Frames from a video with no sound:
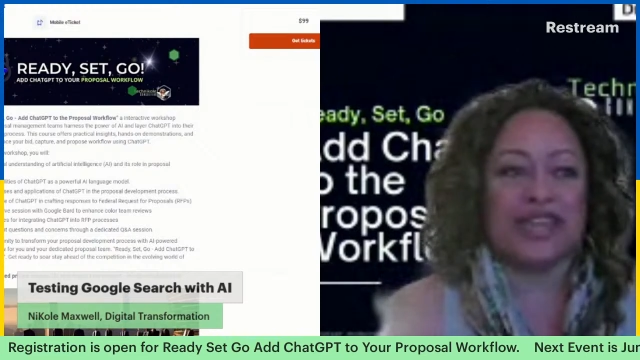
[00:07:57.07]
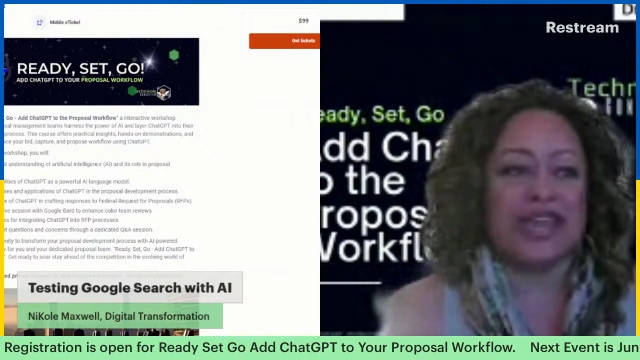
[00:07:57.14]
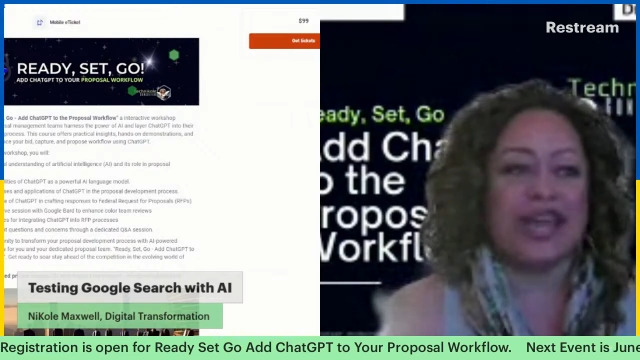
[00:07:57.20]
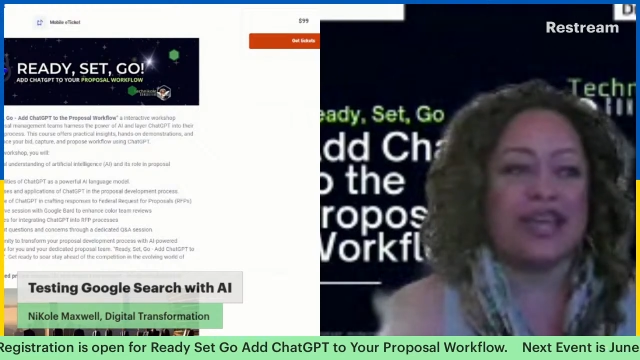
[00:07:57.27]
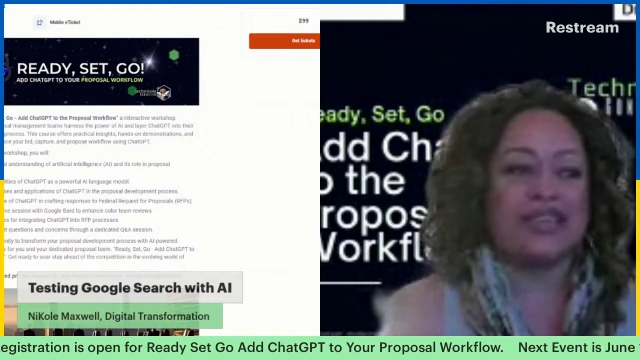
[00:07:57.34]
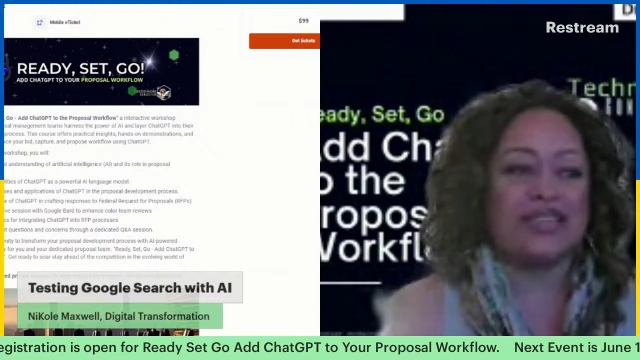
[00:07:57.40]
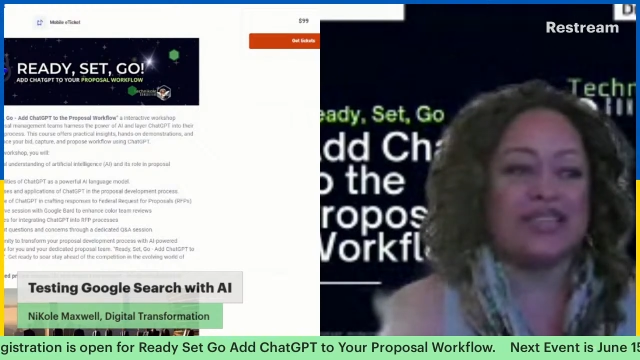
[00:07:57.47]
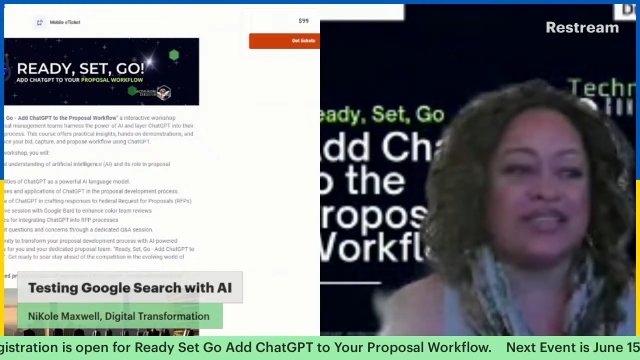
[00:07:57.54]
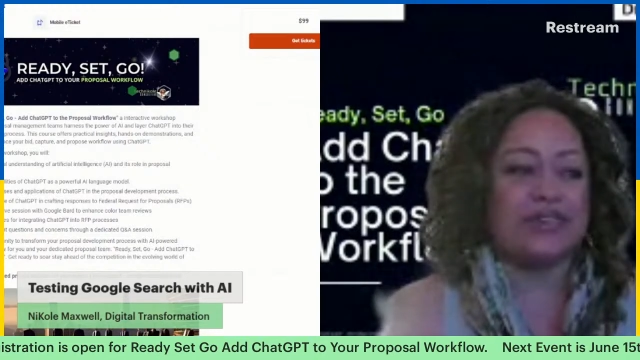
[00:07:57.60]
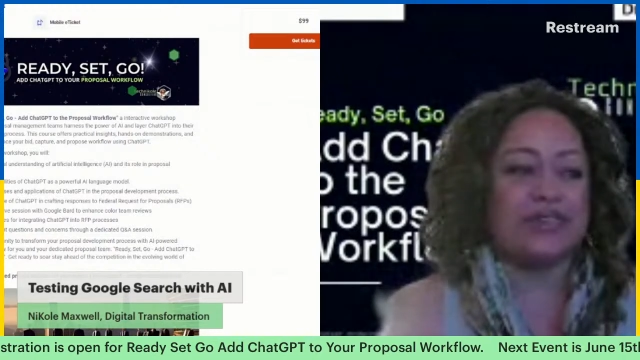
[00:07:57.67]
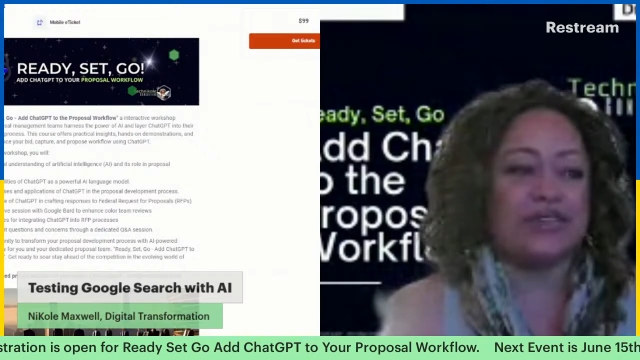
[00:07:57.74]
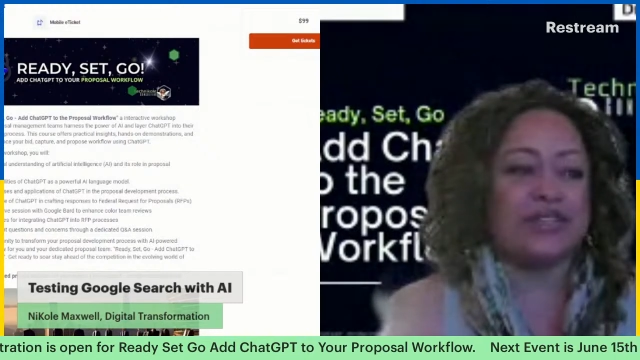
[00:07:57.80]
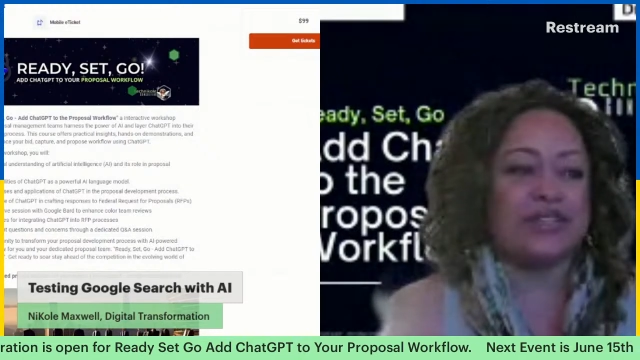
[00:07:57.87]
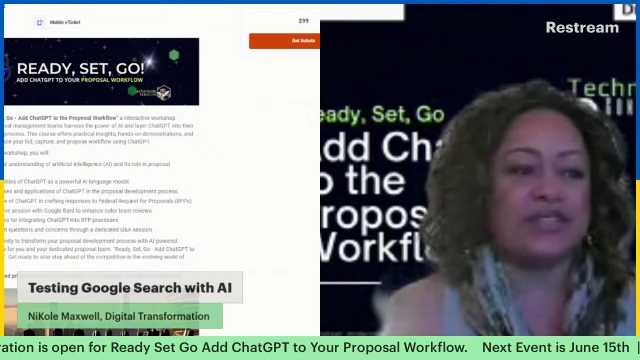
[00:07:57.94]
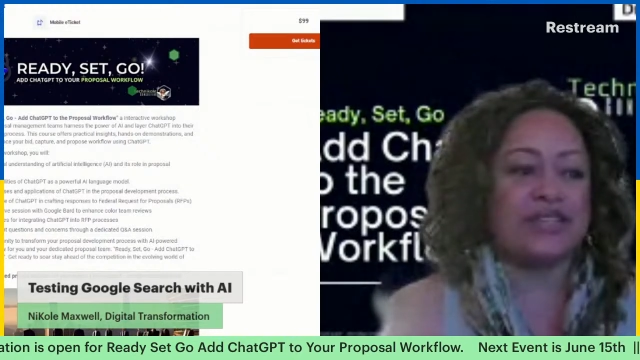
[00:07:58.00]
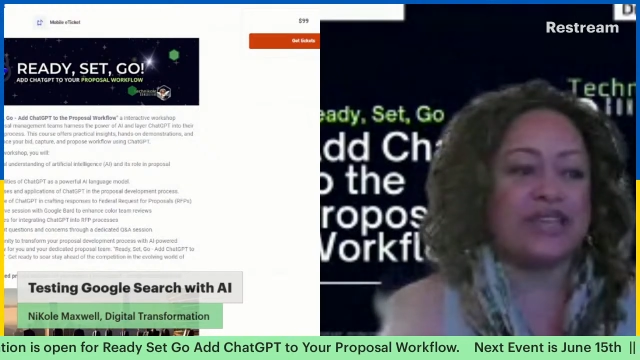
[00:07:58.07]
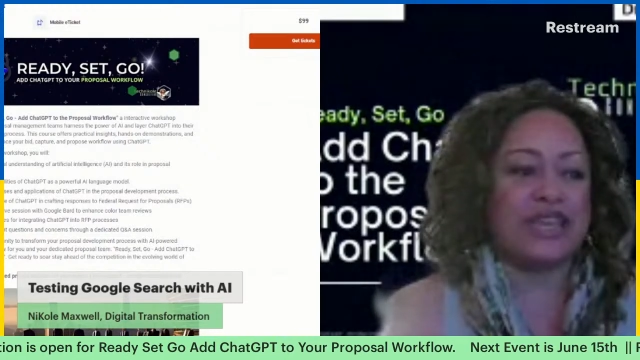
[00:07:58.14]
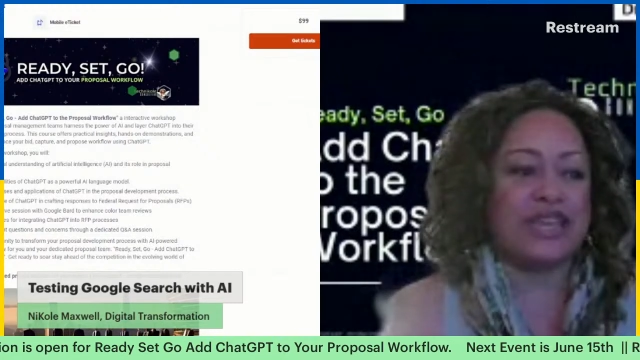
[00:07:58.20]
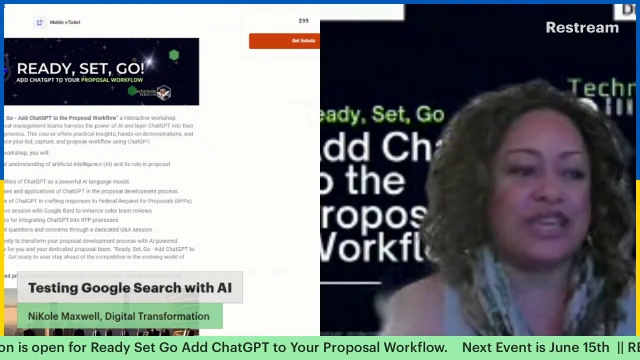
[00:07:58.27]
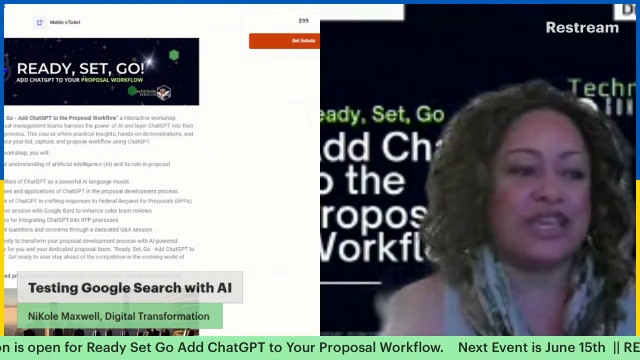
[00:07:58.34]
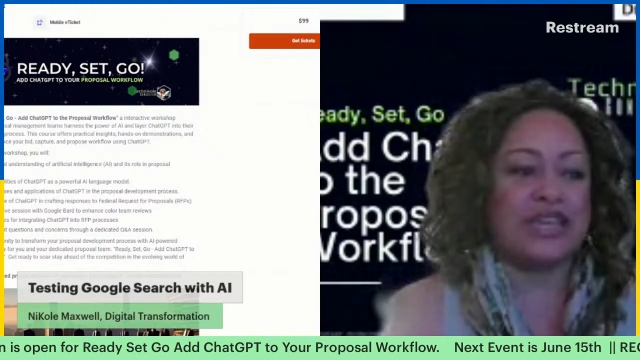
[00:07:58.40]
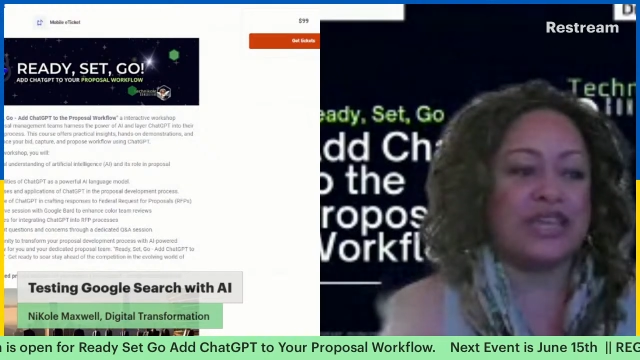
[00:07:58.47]
AI is definitely
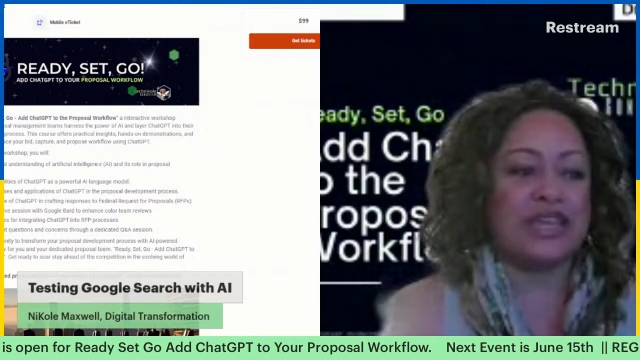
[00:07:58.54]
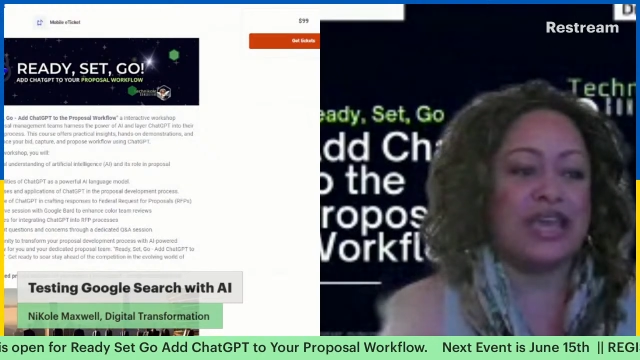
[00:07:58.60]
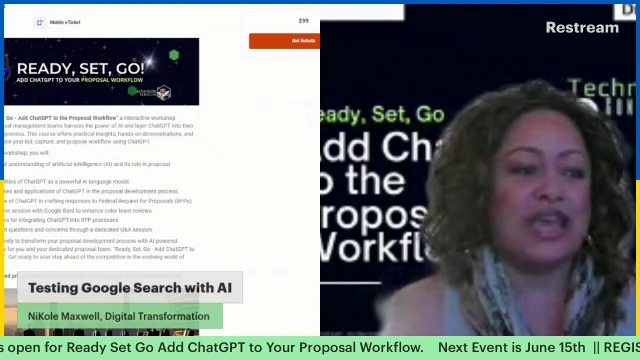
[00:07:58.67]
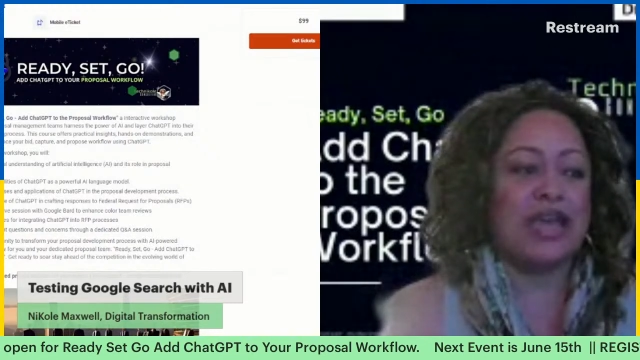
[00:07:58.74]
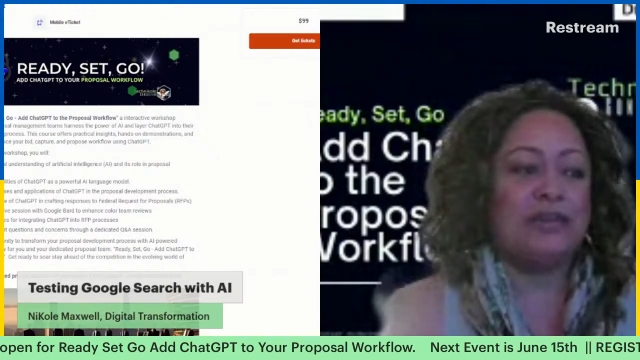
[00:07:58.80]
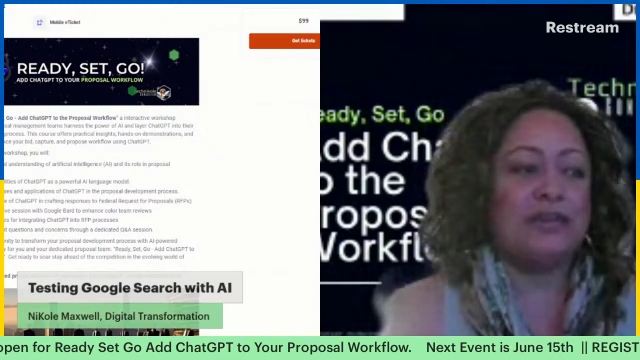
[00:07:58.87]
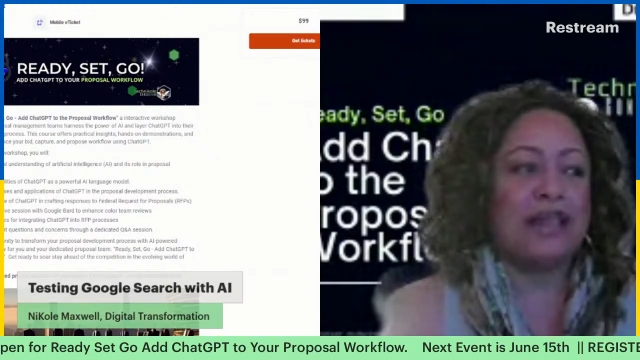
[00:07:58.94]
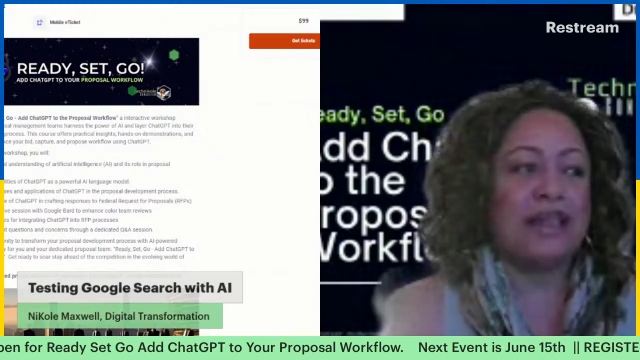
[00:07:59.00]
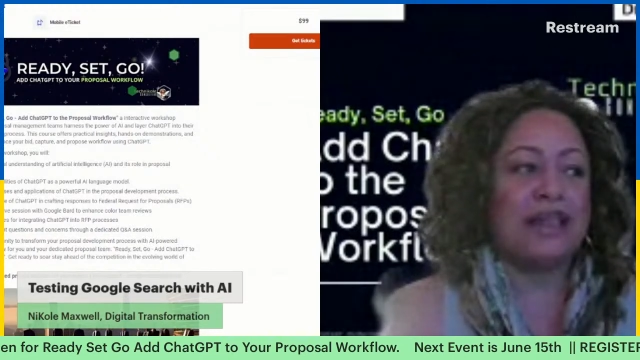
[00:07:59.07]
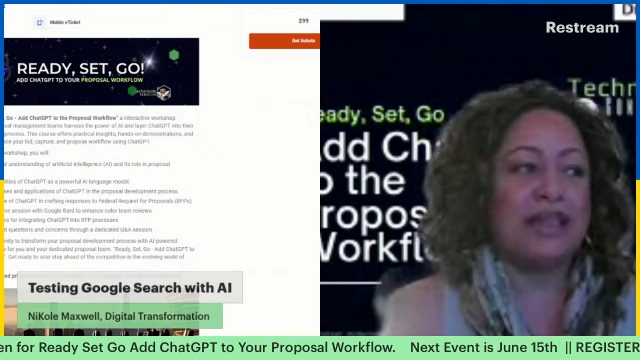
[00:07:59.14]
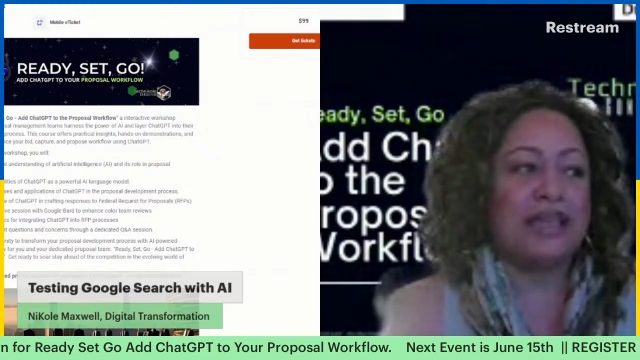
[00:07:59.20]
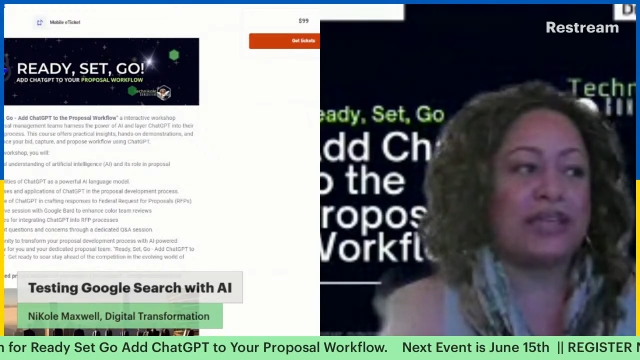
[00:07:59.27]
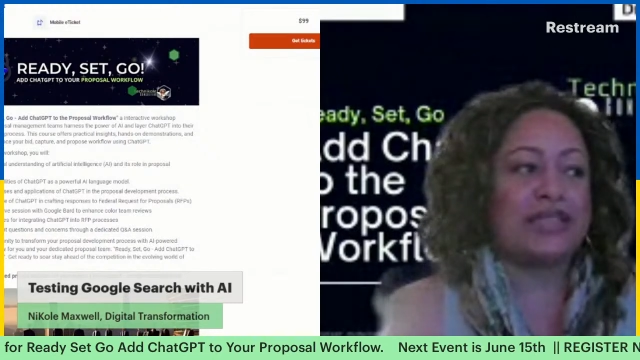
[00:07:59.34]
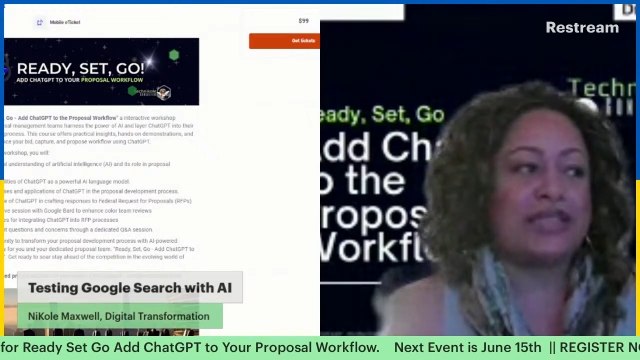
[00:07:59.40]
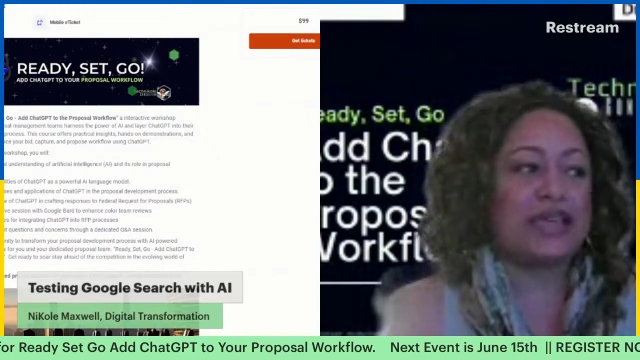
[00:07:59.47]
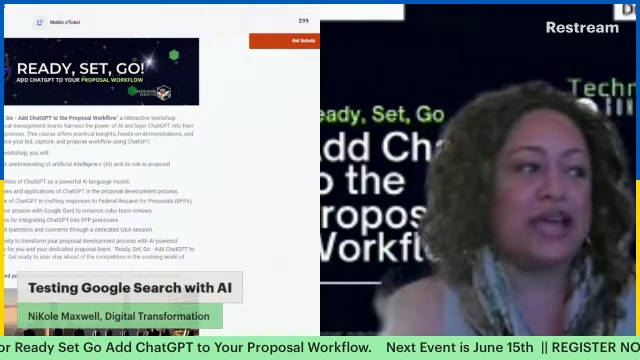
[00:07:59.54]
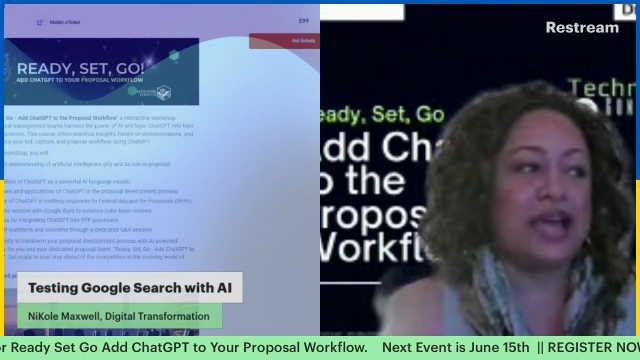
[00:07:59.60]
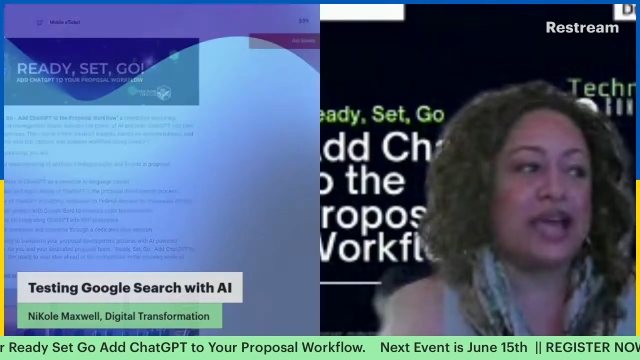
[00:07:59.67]
taking place.